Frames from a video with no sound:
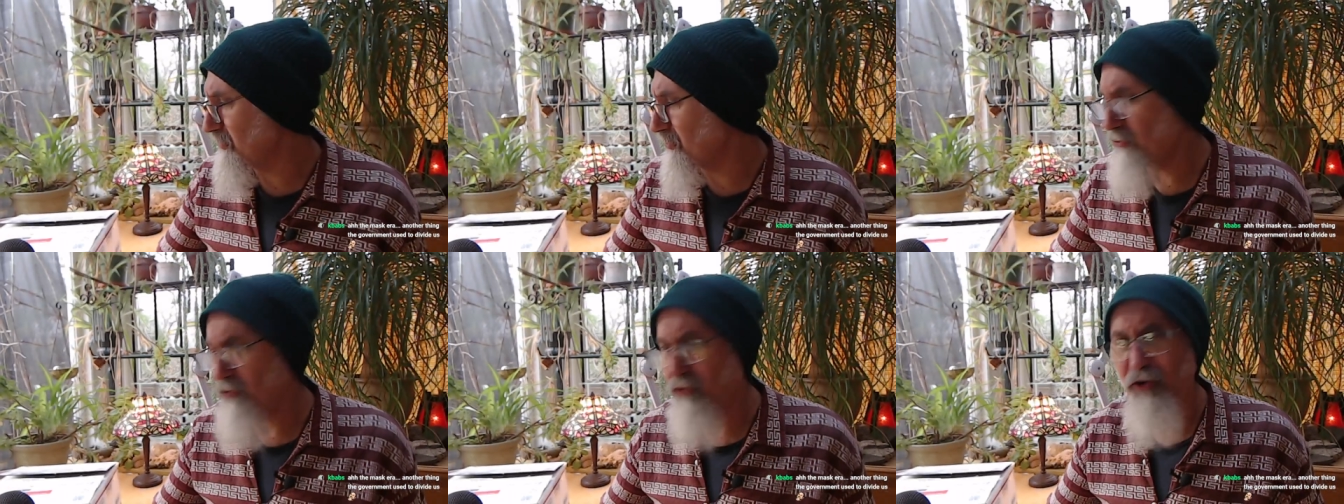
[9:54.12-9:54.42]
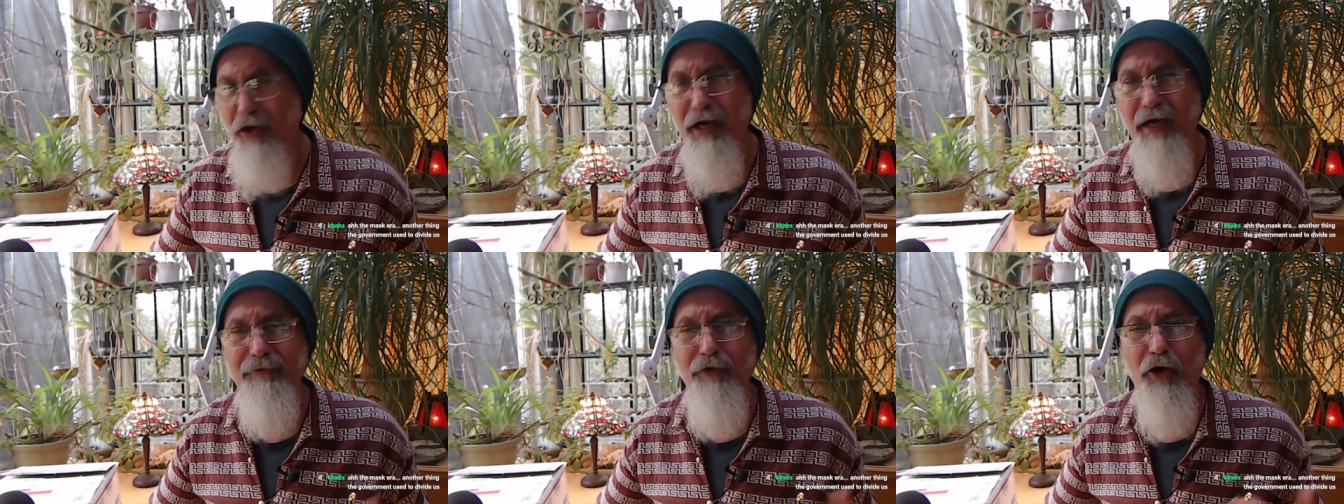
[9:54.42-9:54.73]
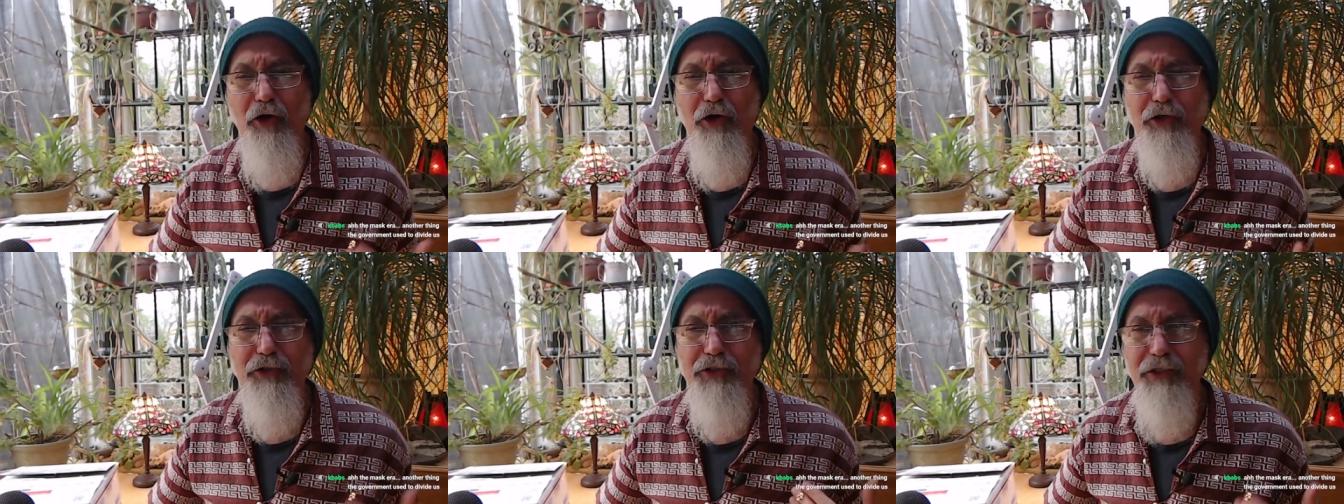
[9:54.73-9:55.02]
"Oh, I have a
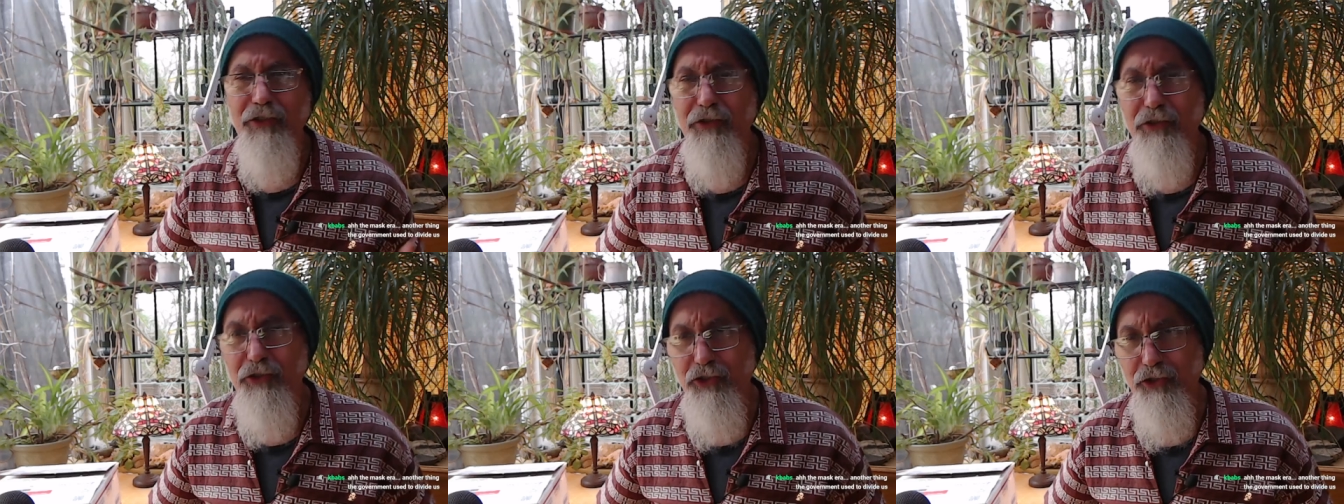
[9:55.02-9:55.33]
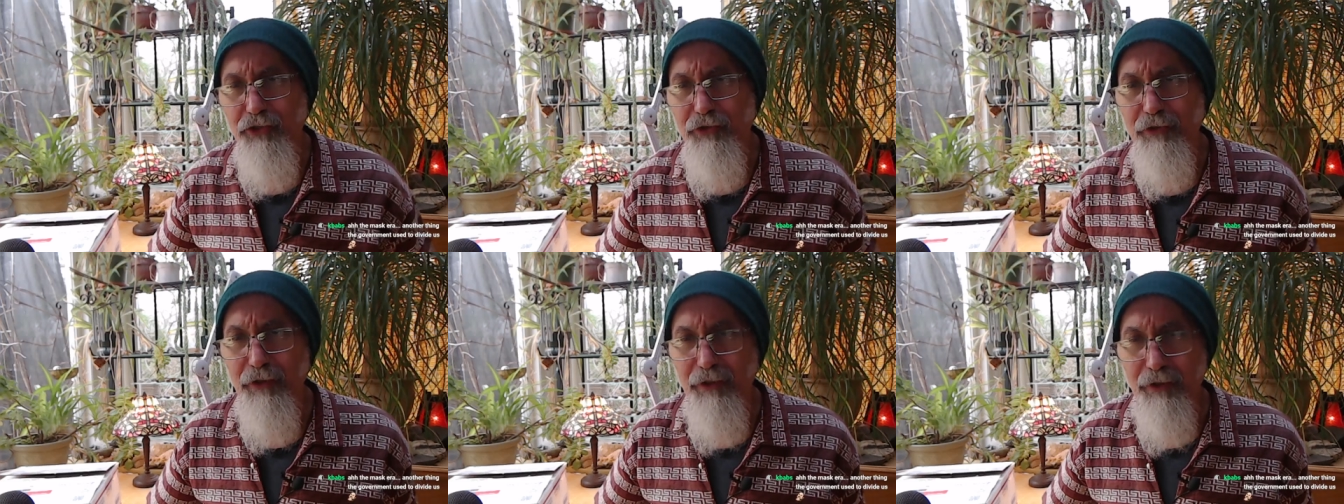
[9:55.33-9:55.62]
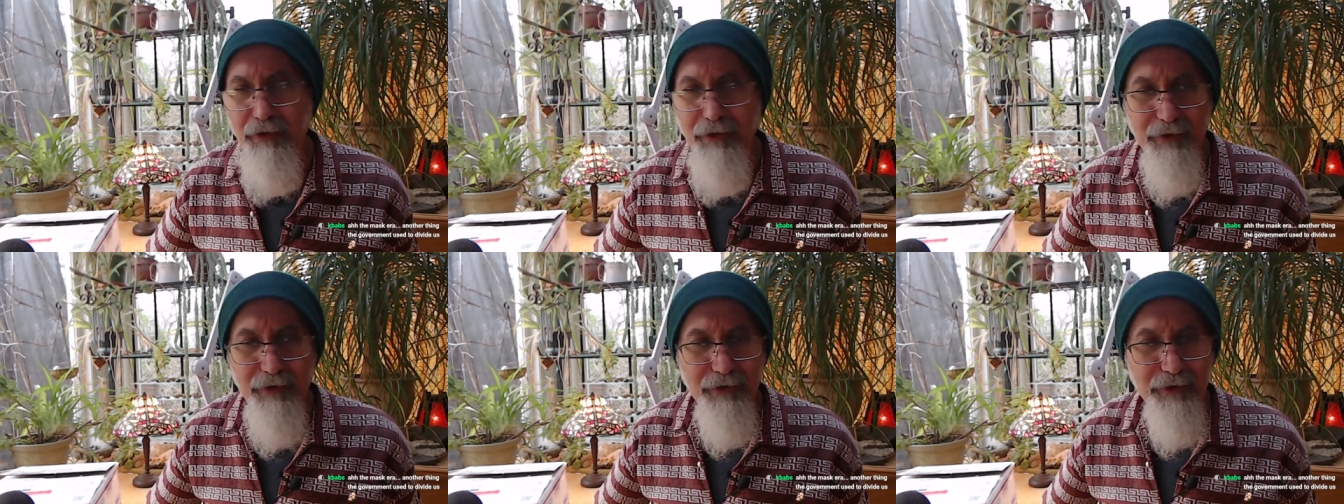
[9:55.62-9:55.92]
heart condition.
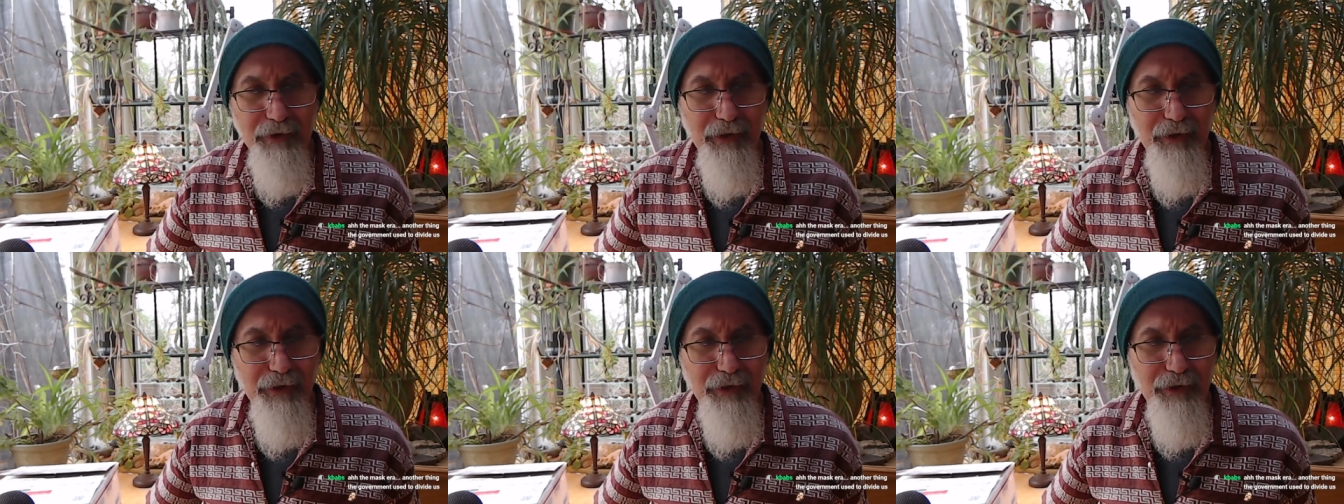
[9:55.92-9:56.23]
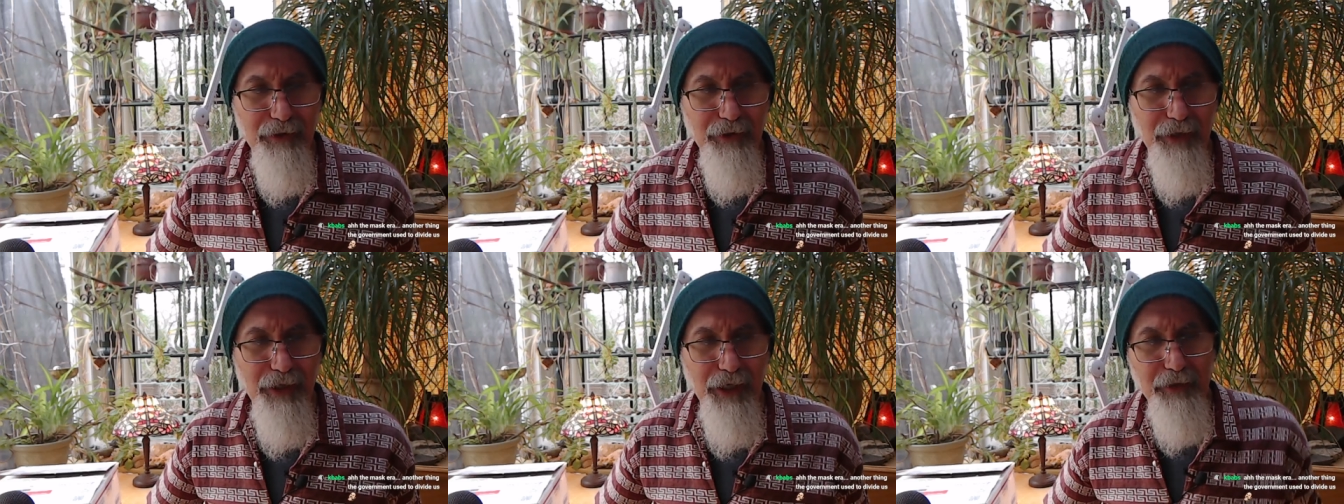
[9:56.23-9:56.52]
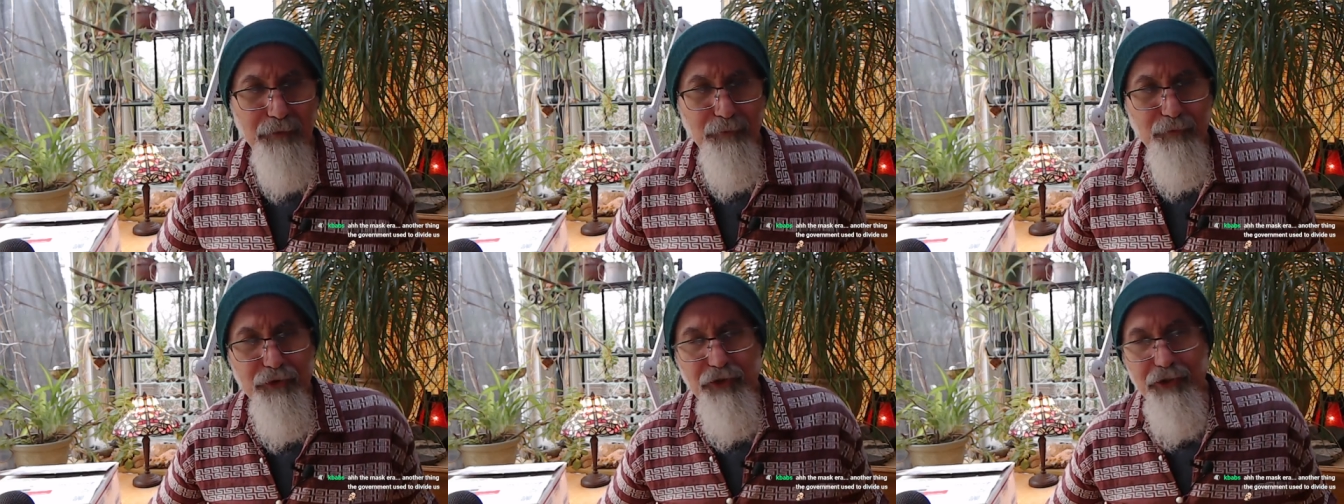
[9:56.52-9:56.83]
Uh, I
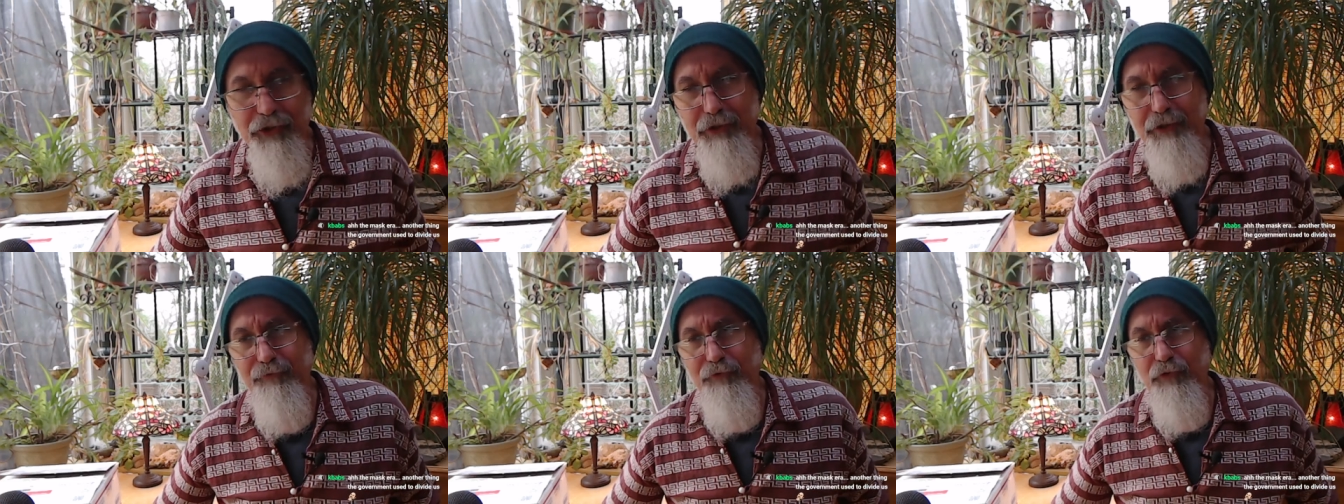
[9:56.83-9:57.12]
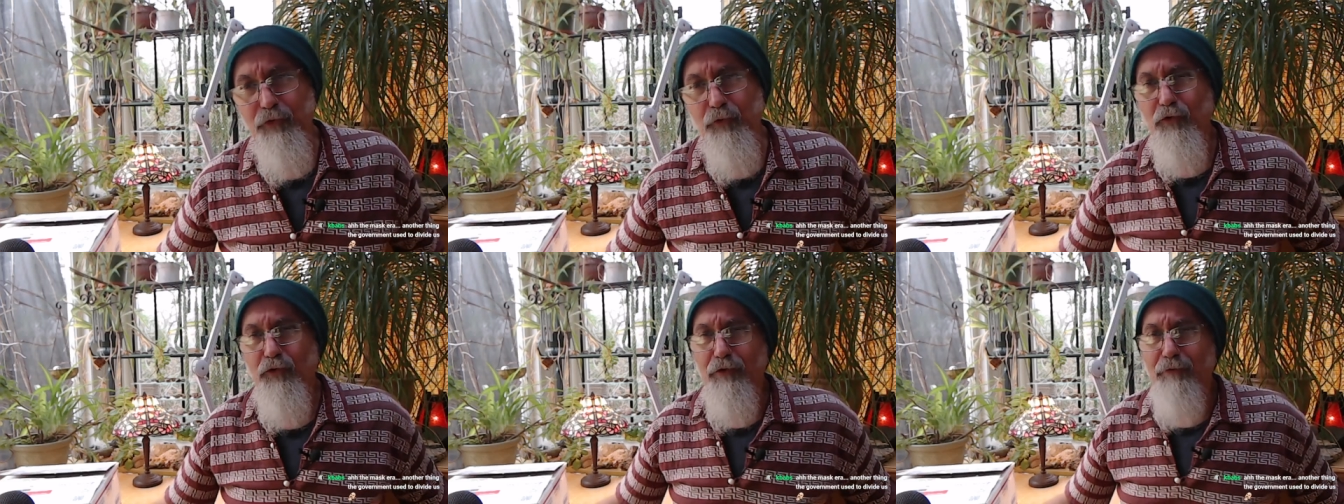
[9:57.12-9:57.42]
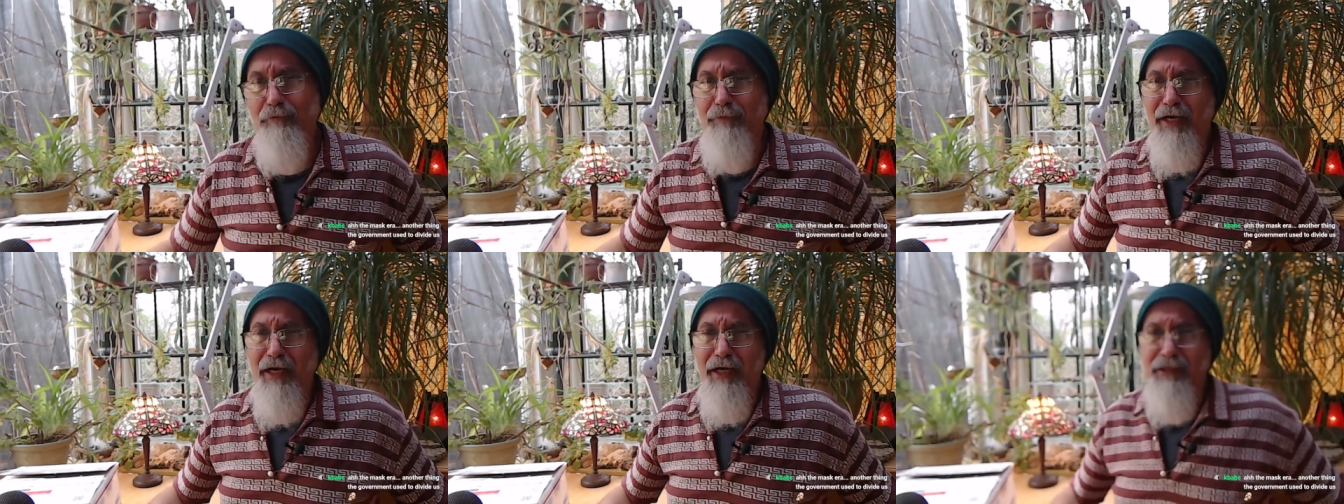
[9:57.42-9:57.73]
appreciate if you wore a
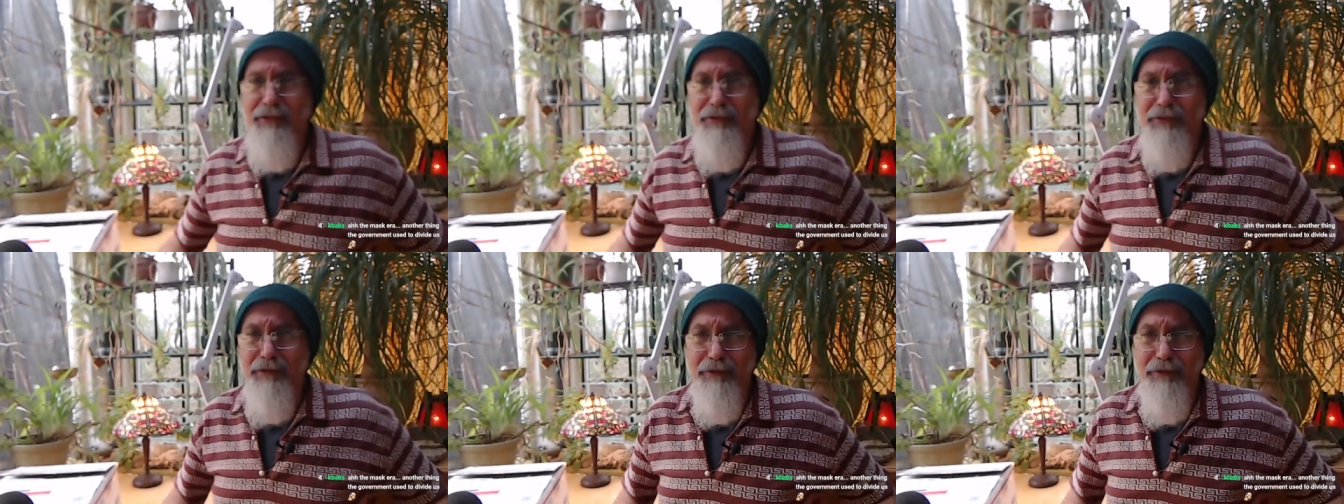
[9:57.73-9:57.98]
mask."